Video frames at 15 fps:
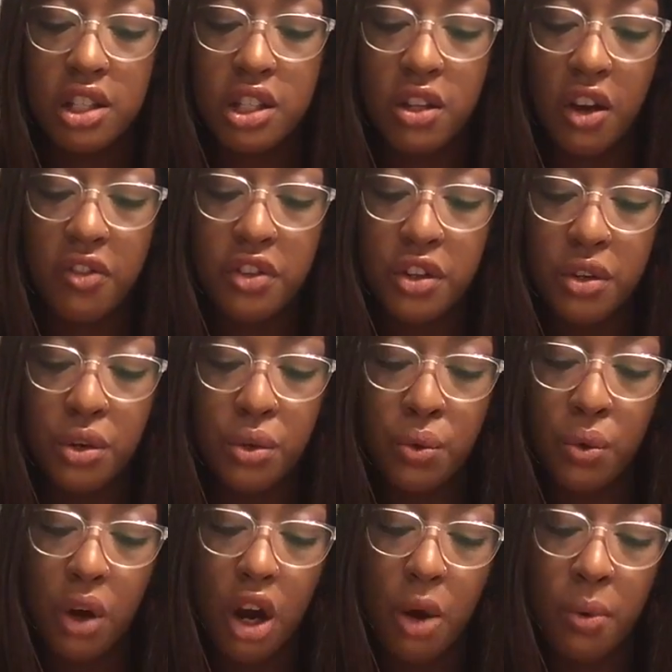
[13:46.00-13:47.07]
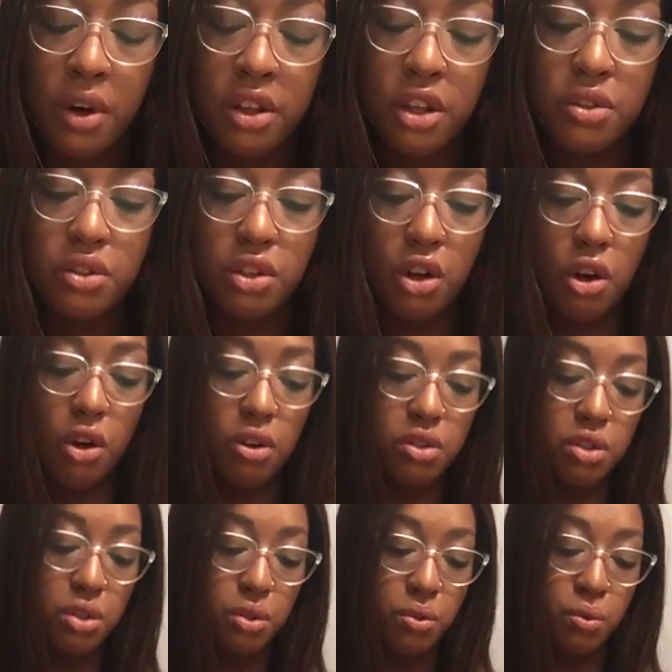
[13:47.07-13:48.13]
So if you are one of those girls
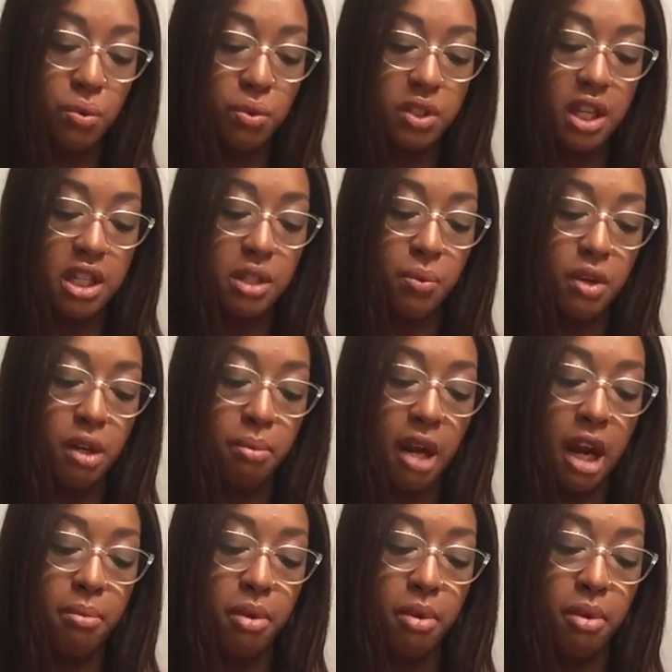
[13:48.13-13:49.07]
who doesn't want to buy